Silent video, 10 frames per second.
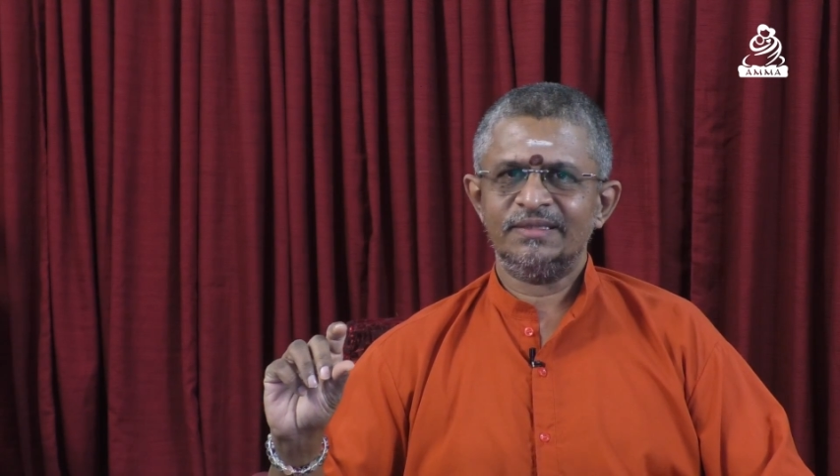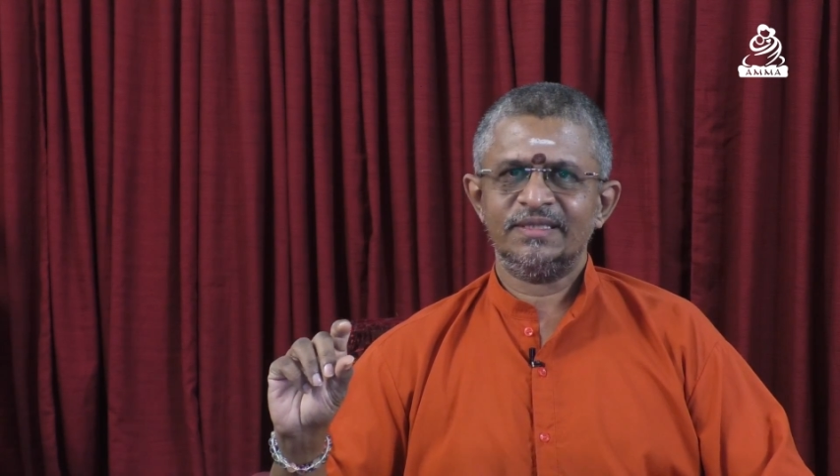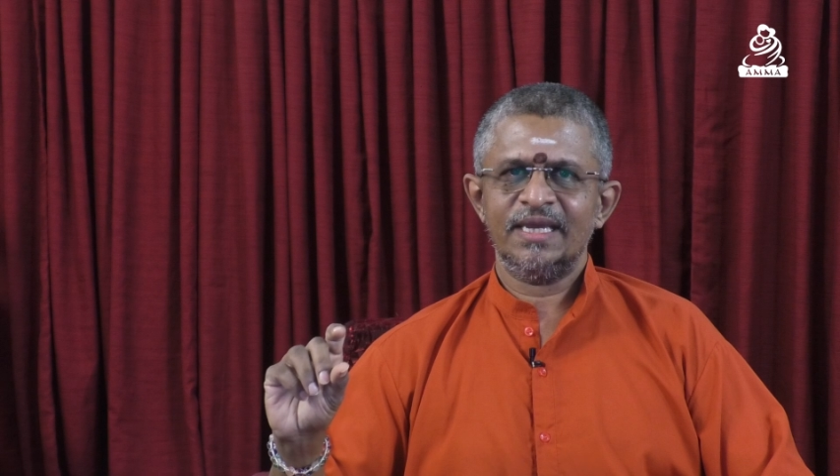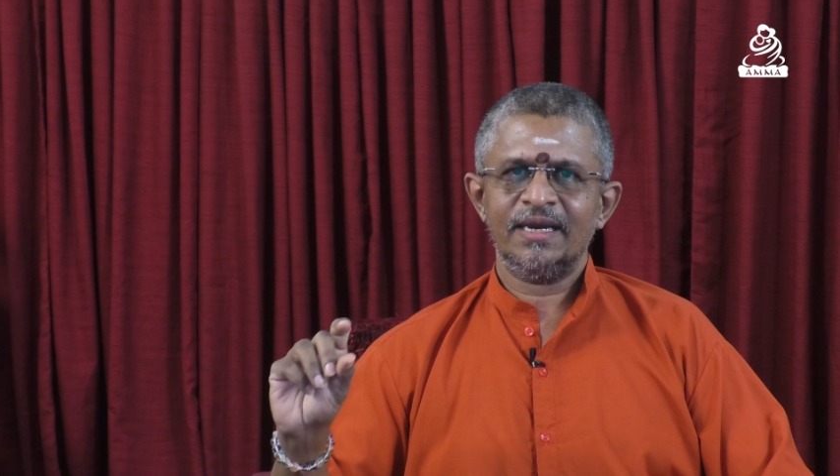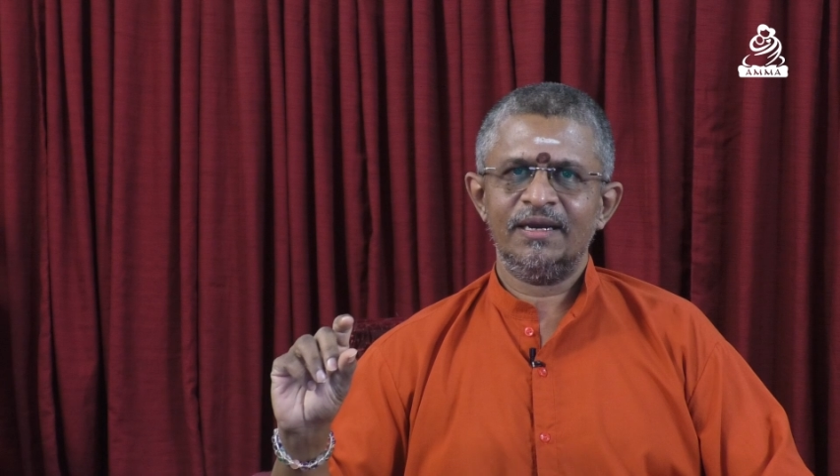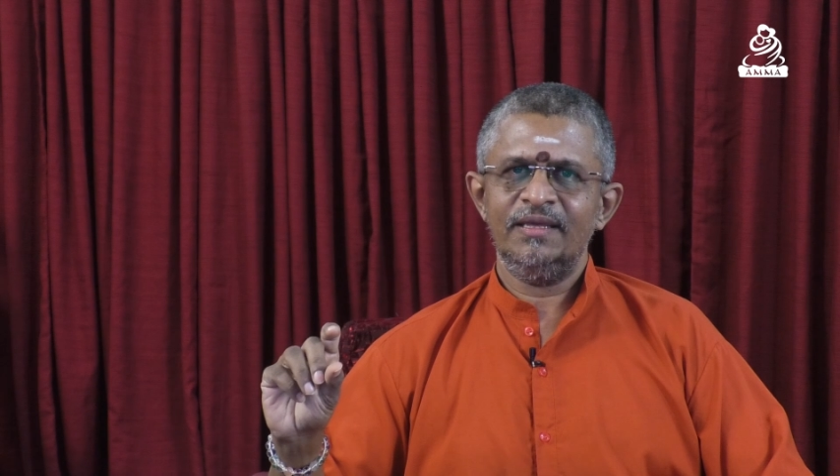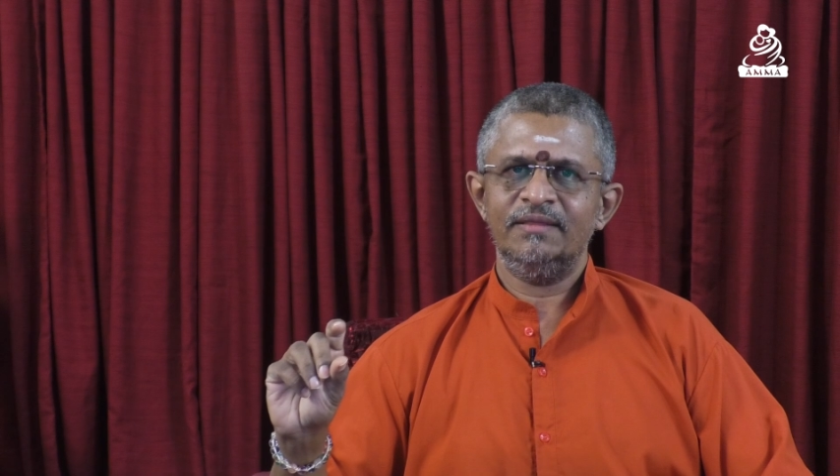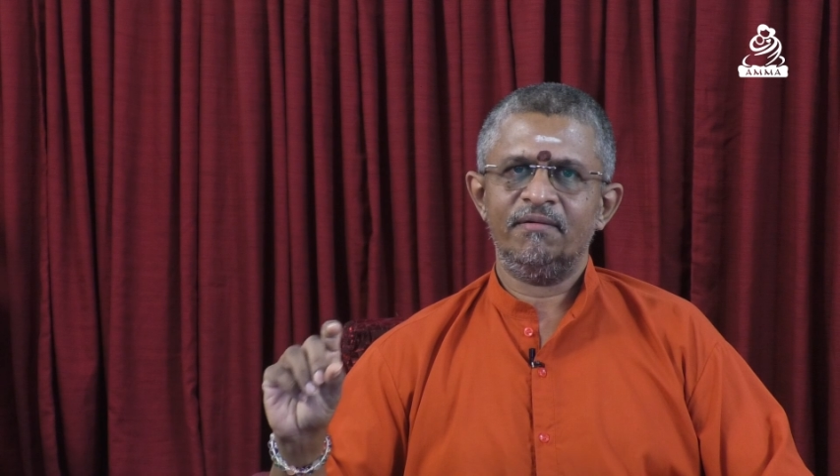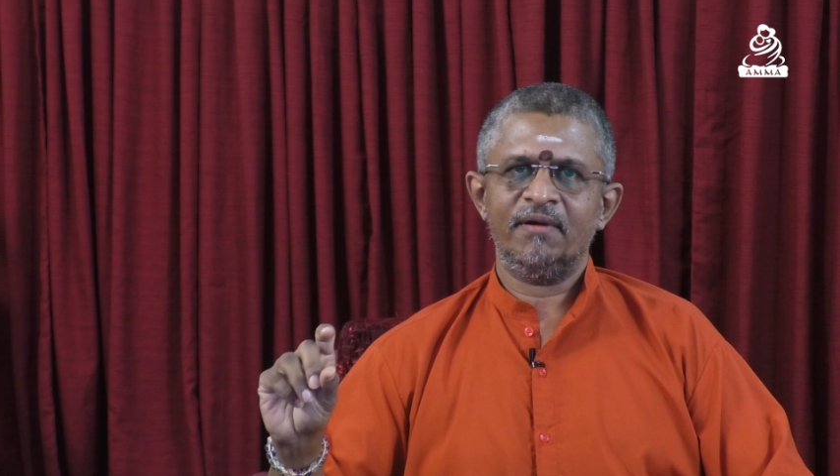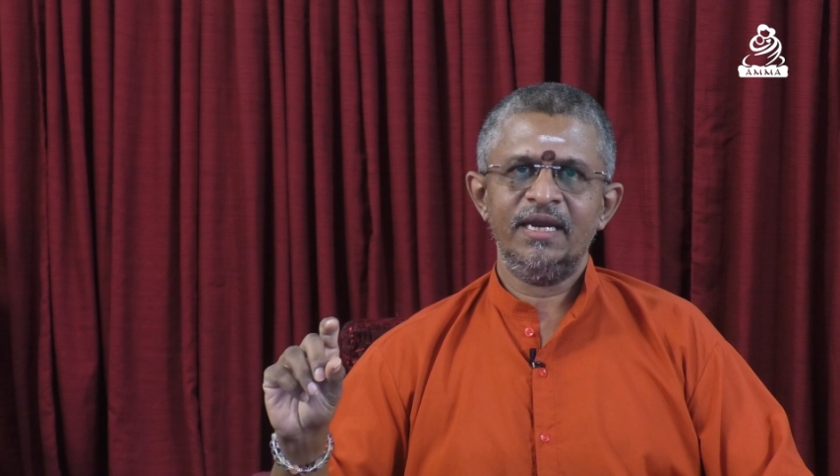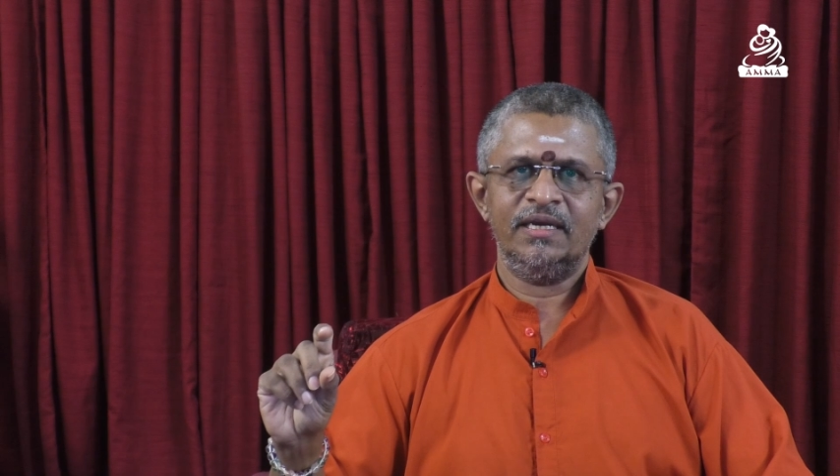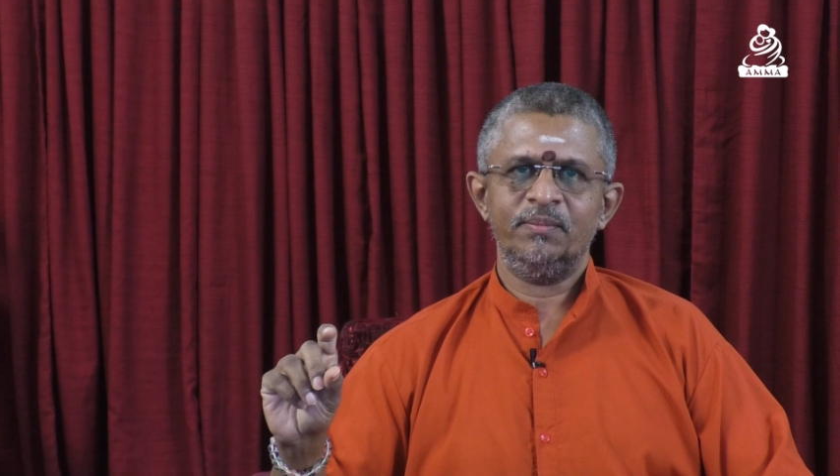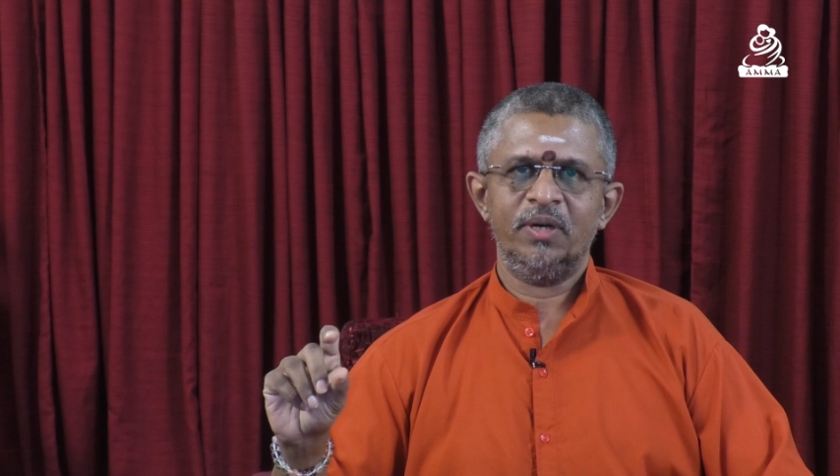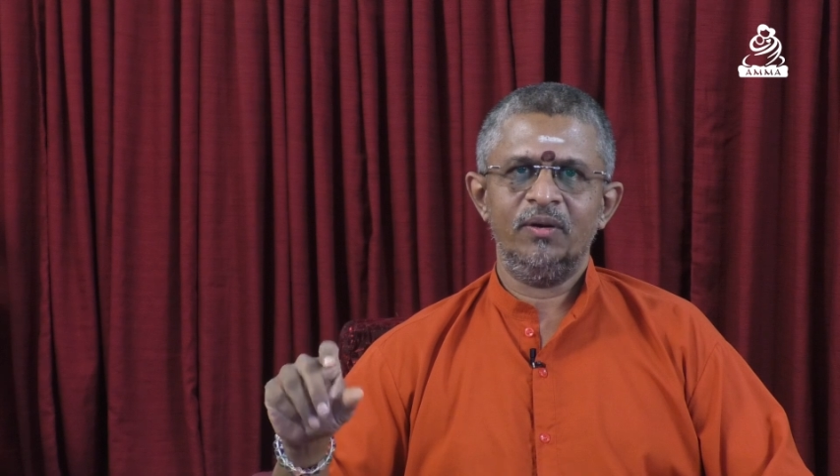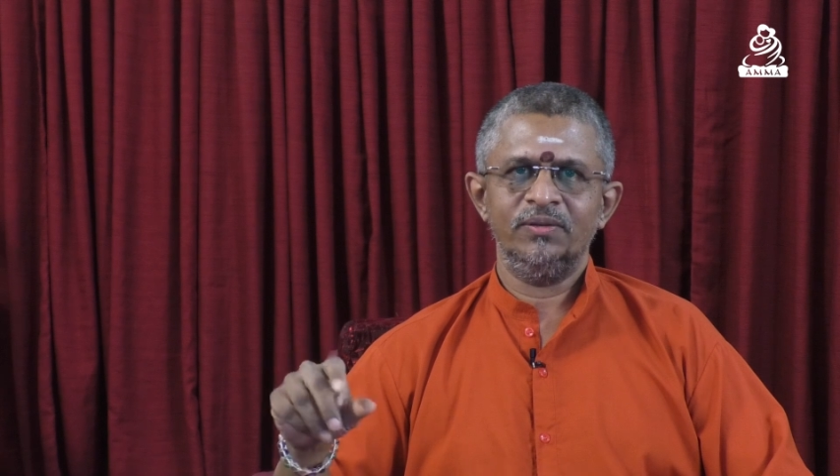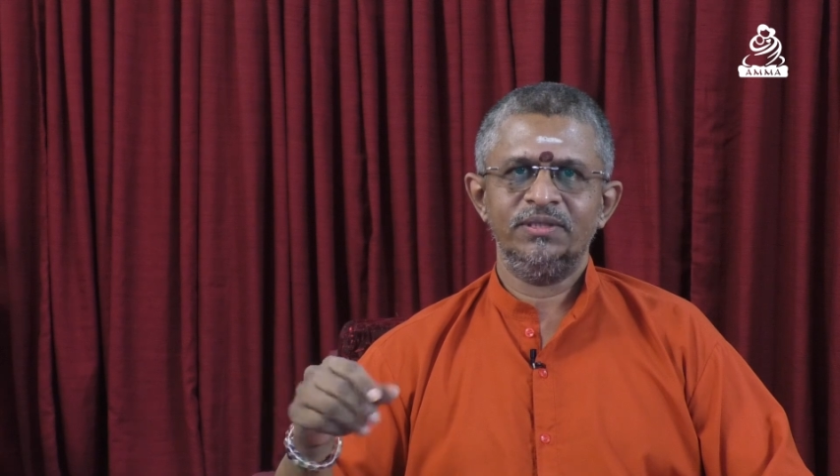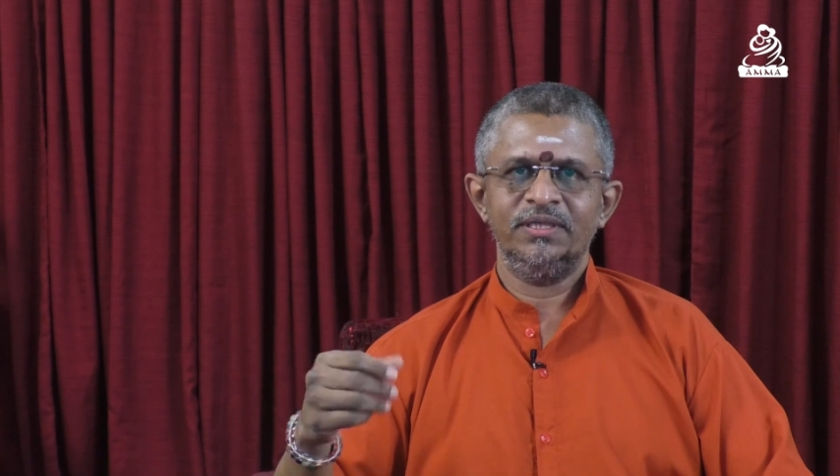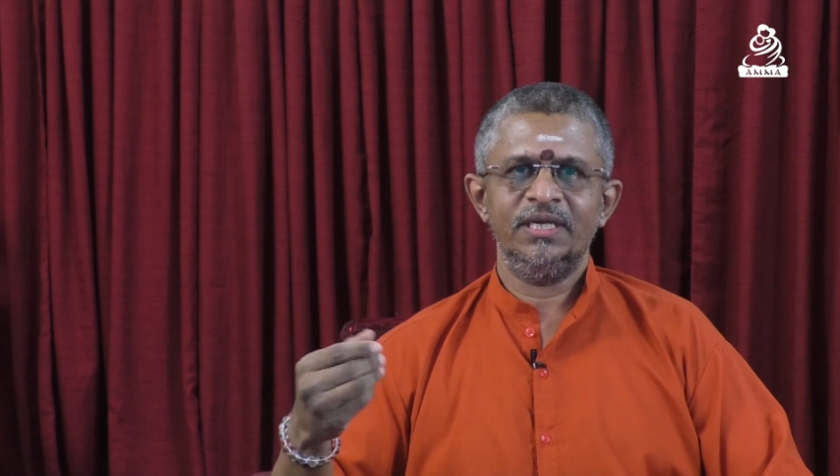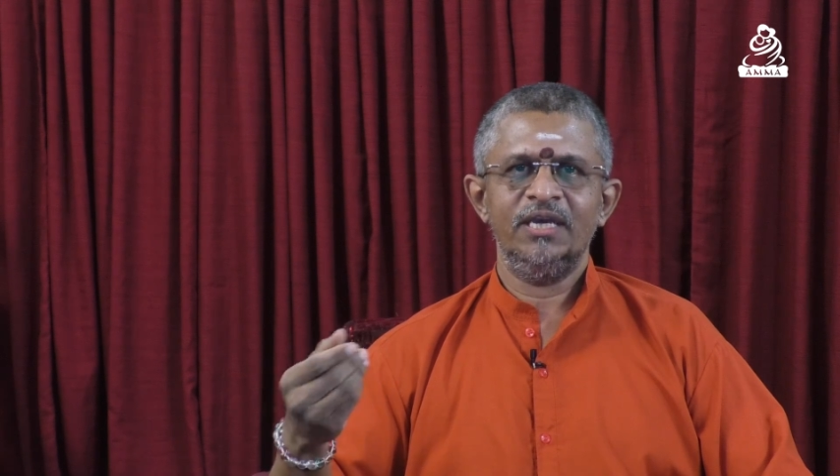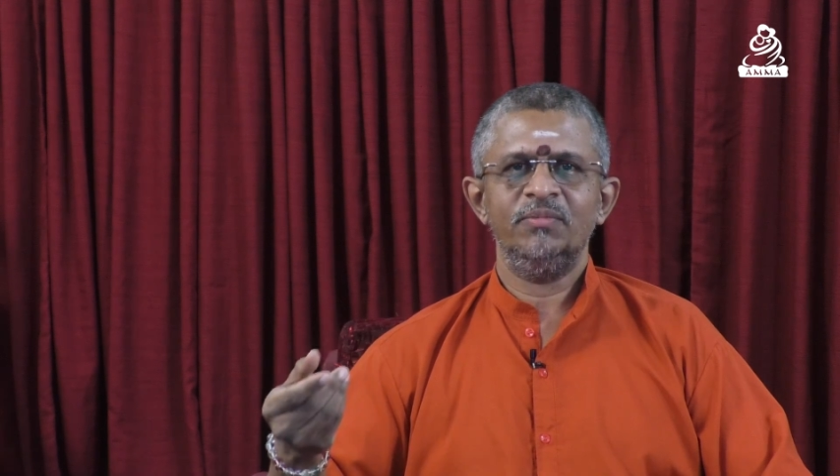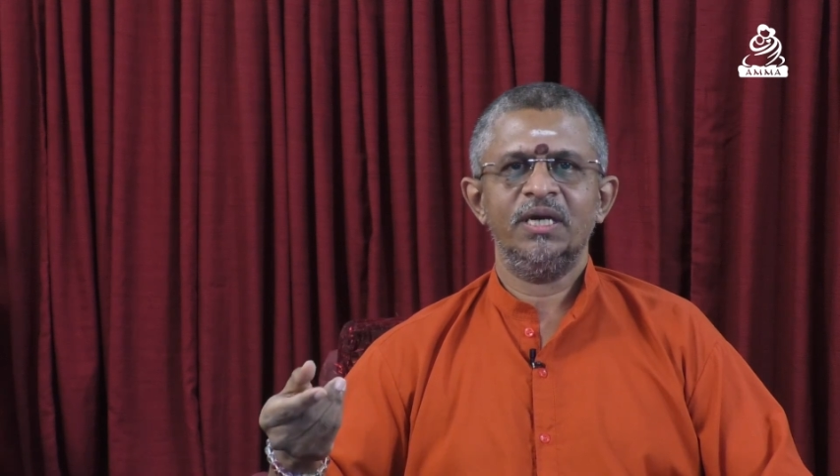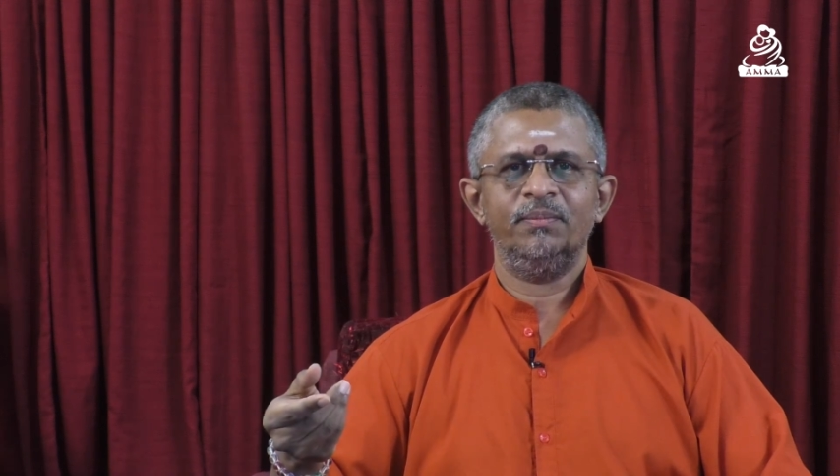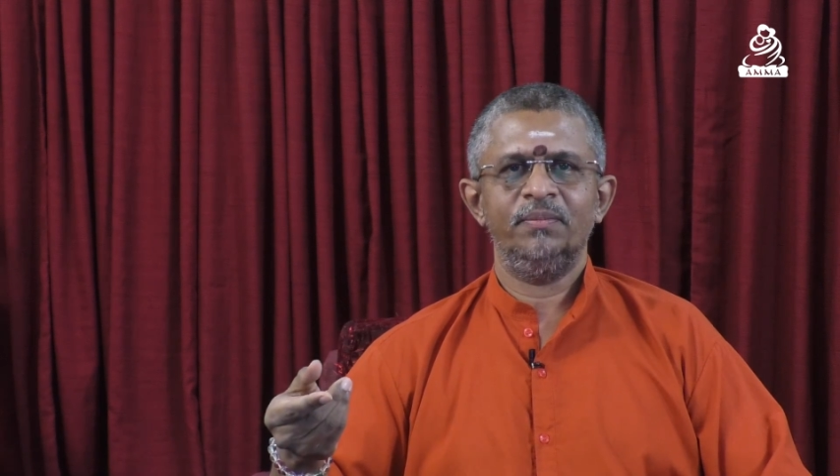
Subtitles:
exactly the right amount, she